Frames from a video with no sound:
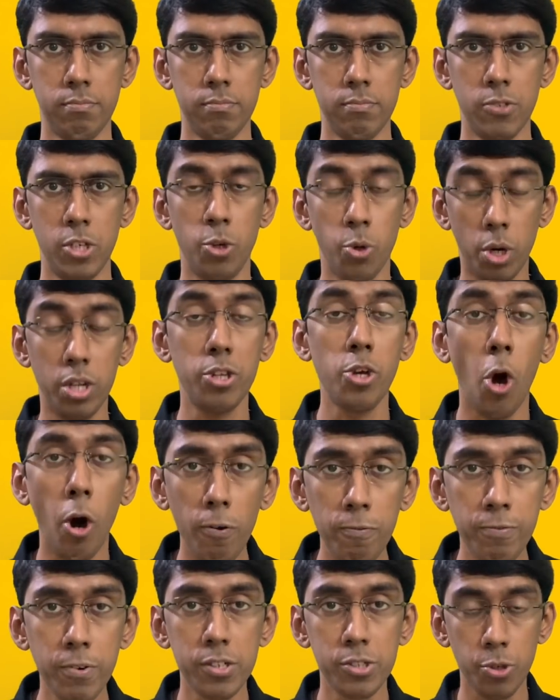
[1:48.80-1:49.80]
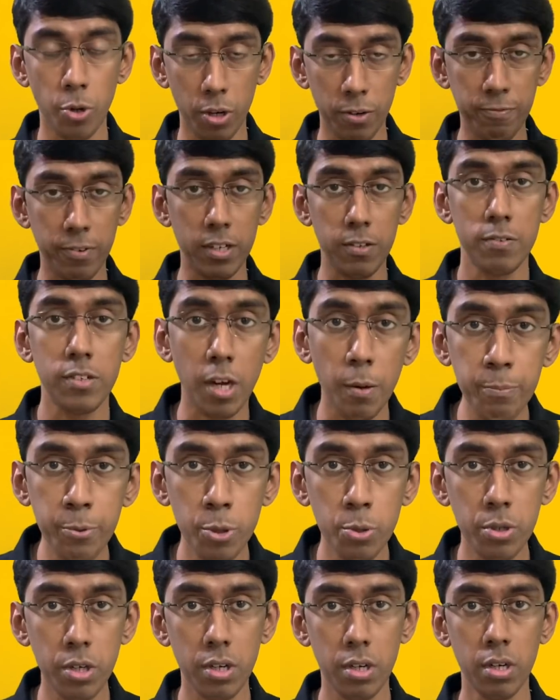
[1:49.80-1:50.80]
You're in the office, you're in front of the
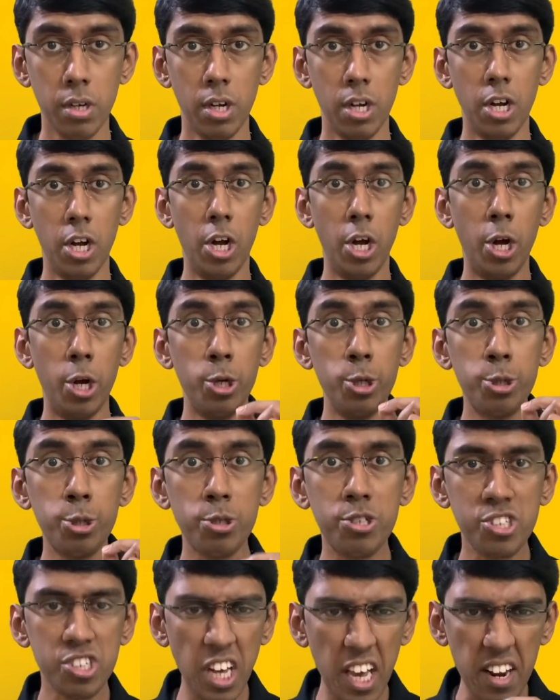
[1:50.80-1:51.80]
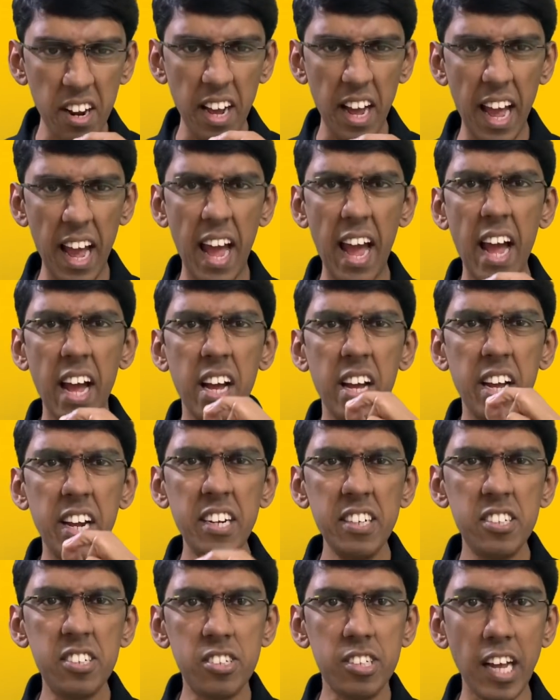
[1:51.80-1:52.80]
computer, you should stare
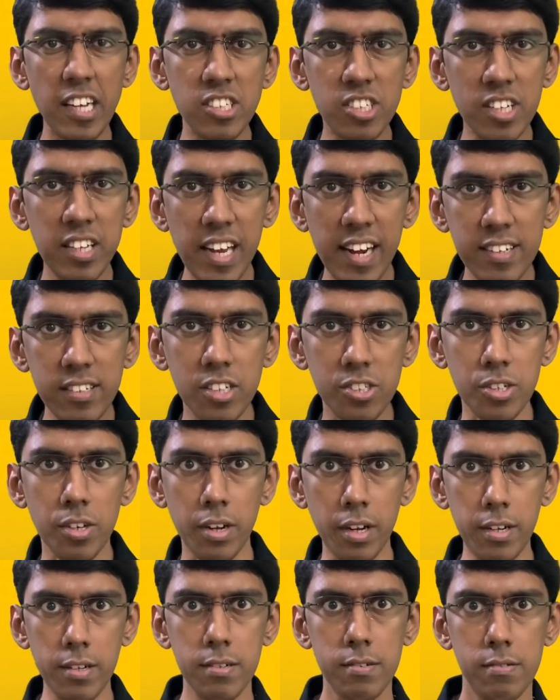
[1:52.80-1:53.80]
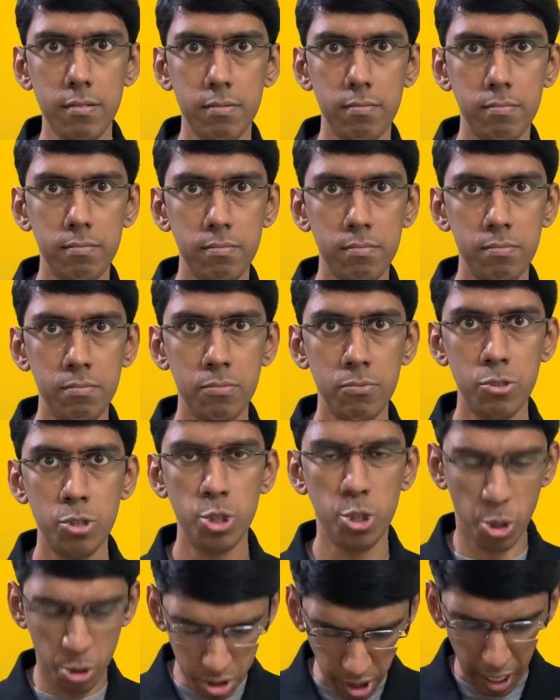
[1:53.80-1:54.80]
intensely at the screen. You
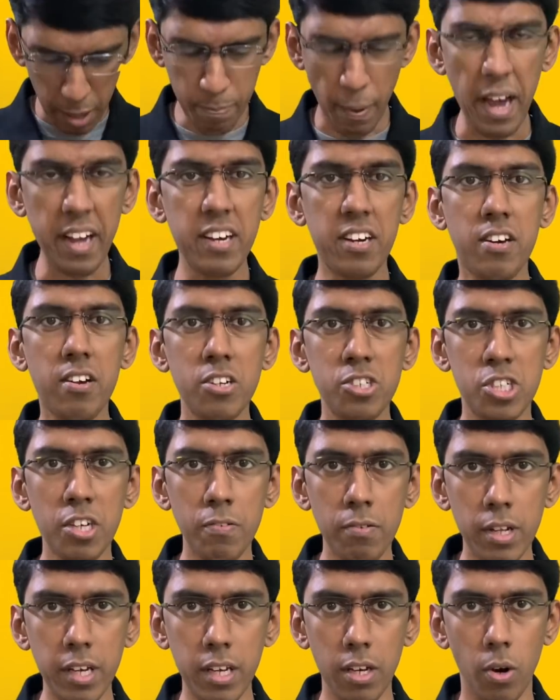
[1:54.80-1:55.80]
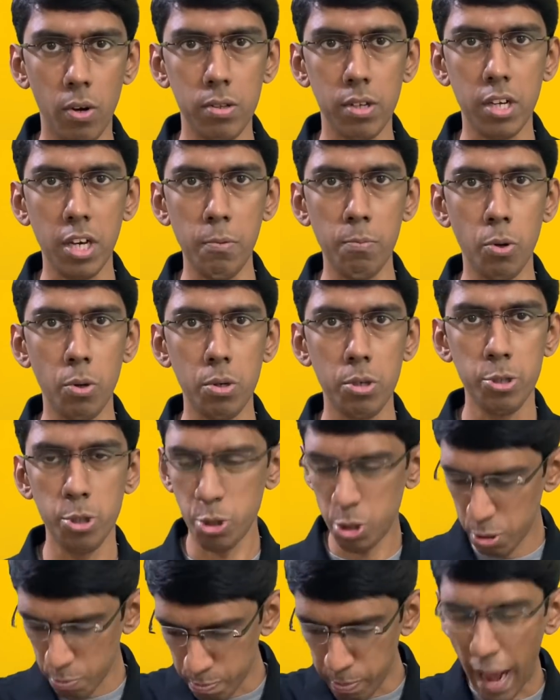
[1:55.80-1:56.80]
should type aggressively on the keyboard. You
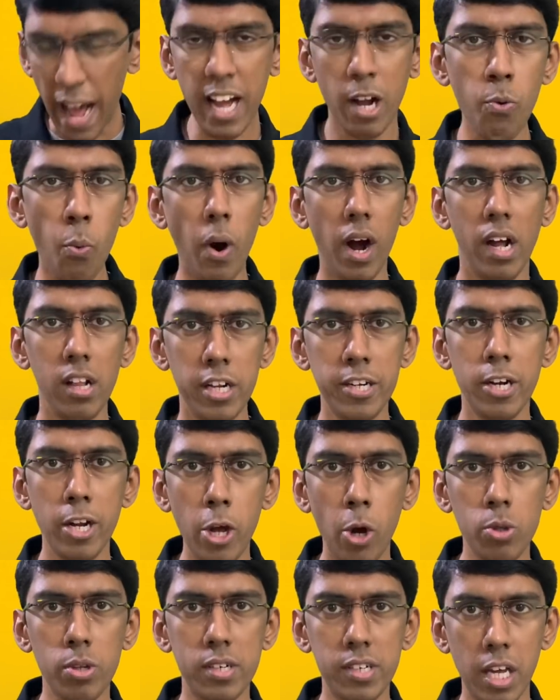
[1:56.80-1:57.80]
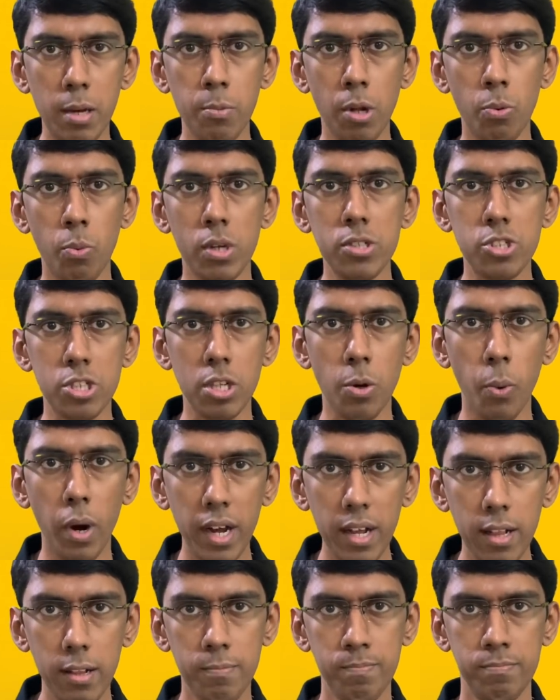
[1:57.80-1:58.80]
should bang violently on the table once in a while.